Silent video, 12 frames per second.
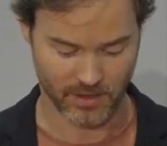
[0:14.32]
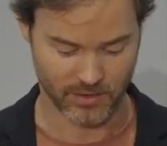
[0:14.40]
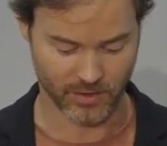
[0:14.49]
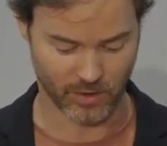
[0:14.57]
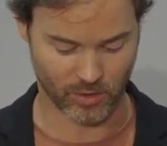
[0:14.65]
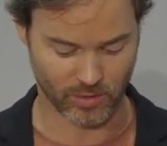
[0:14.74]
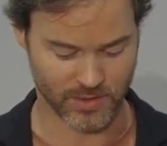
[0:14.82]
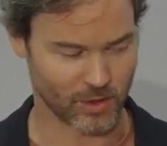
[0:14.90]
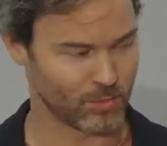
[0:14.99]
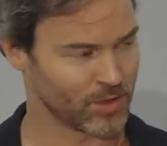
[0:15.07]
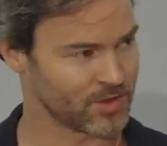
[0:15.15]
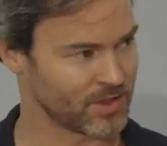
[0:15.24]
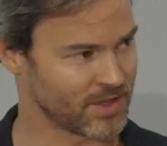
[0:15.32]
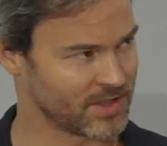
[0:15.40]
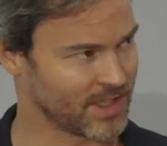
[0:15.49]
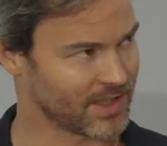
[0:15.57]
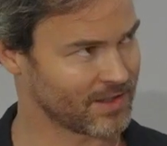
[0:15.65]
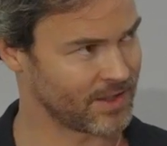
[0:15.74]
So it's almost
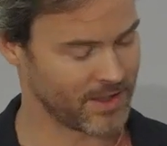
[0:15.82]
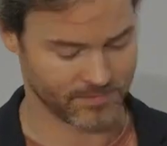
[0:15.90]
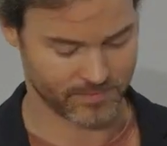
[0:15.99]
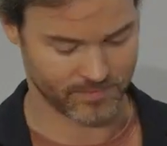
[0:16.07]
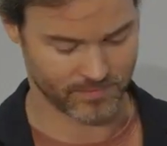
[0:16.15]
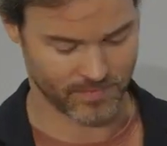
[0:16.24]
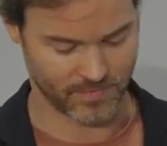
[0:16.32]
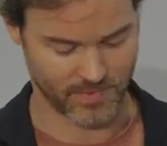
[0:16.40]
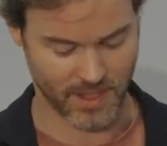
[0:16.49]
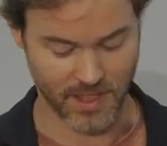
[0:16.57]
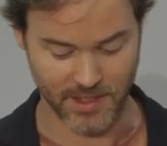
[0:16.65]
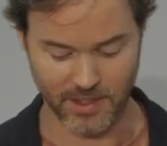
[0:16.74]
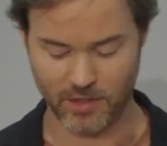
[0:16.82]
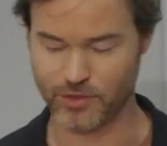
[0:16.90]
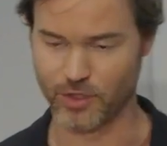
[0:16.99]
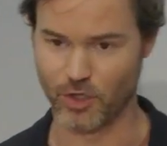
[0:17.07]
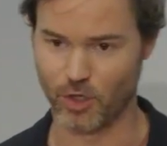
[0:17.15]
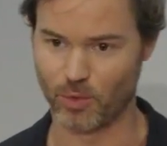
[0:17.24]
exactly 10 years
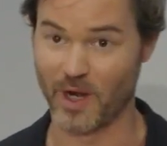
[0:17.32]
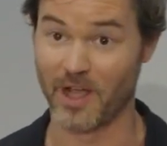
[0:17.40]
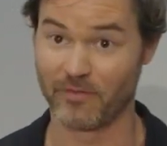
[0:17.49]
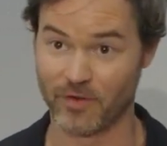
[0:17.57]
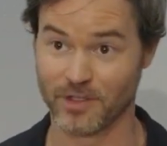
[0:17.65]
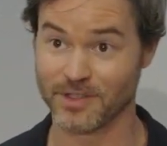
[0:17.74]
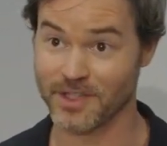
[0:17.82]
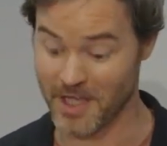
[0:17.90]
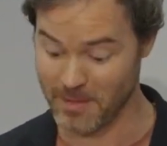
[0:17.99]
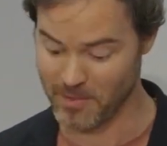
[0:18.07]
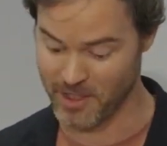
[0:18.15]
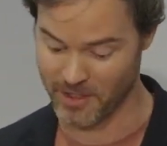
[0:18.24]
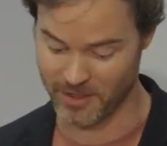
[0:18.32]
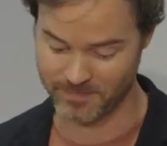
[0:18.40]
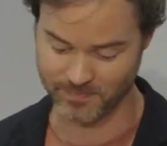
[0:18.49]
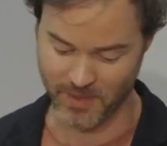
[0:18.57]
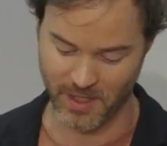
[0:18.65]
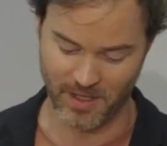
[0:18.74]
ago when I first came here,
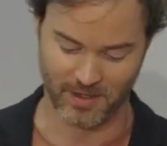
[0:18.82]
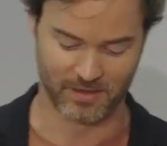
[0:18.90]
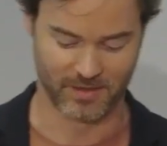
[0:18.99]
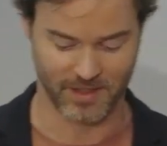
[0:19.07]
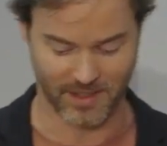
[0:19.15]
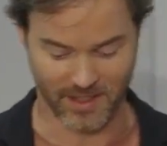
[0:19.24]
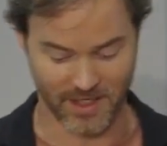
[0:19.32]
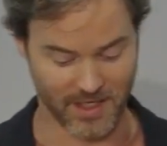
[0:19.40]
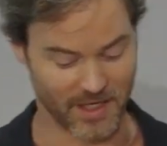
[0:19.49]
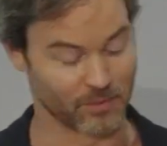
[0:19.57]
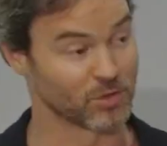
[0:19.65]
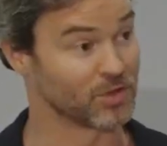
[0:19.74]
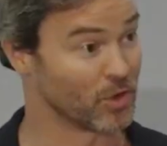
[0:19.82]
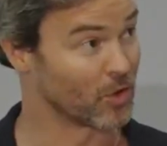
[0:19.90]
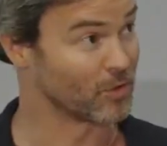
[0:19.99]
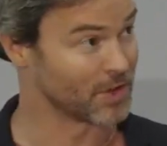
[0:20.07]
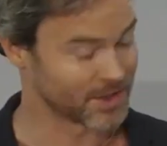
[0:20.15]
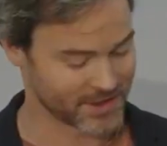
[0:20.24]
and I was
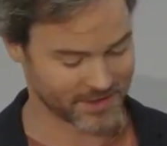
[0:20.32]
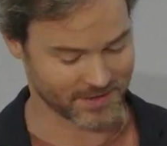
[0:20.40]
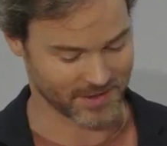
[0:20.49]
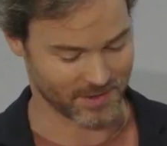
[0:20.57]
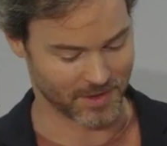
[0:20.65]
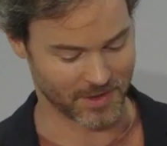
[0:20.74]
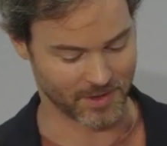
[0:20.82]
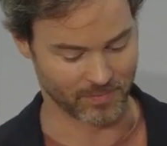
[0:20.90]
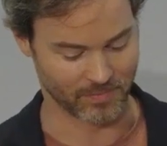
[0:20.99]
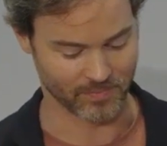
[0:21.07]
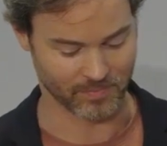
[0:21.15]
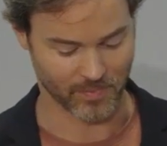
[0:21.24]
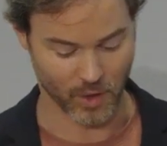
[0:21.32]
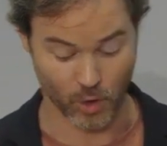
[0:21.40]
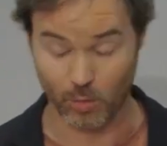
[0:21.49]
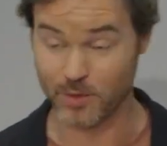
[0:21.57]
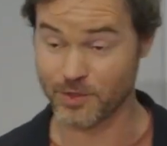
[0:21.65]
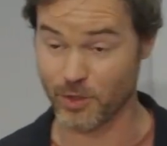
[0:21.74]
nervous whom I
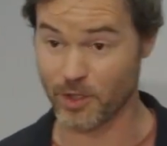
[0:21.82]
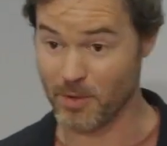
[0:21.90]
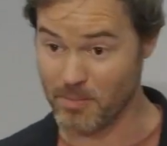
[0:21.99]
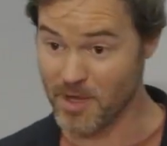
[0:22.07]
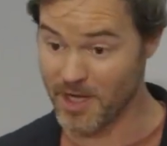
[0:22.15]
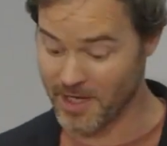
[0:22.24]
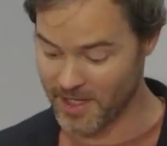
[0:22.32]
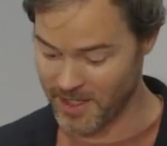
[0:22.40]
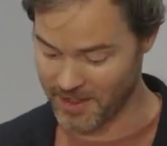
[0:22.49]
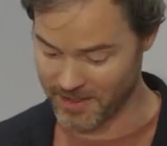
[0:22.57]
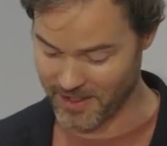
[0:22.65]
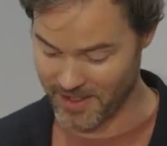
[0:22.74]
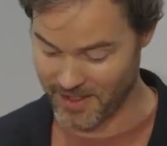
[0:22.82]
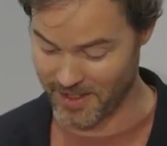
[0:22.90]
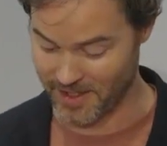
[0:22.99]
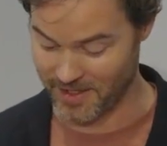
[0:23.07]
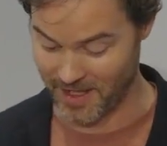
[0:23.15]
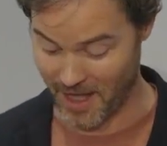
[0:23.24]
was going to be meeting
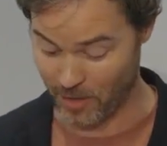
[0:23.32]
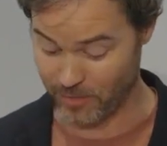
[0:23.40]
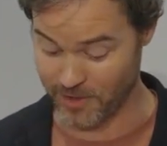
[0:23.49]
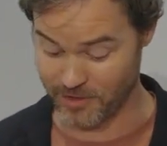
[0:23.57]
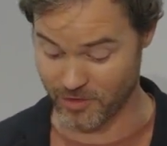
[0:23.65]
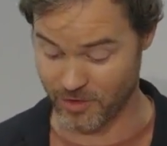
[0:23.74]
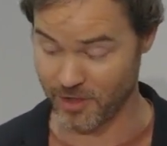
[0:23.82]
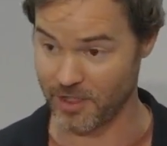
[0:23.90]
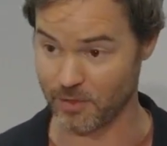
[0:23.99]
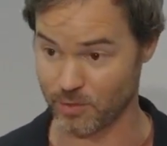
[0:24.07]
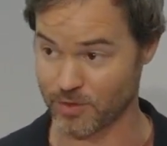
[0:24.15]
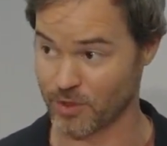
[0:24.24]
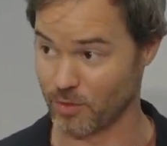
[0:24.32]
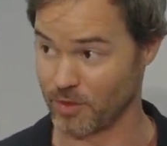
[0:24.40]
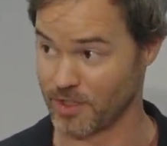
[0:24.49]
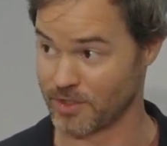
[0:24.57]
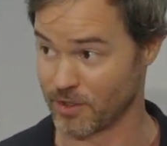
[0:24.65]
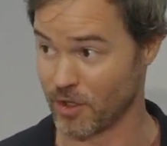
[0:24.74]
and how the journey was
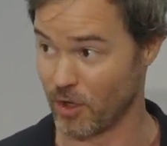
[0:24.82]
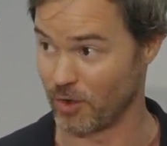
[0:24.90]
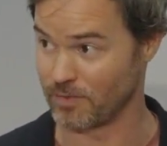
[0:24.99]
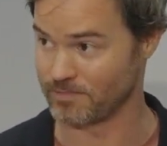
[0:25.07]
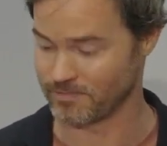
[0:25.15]
going to go.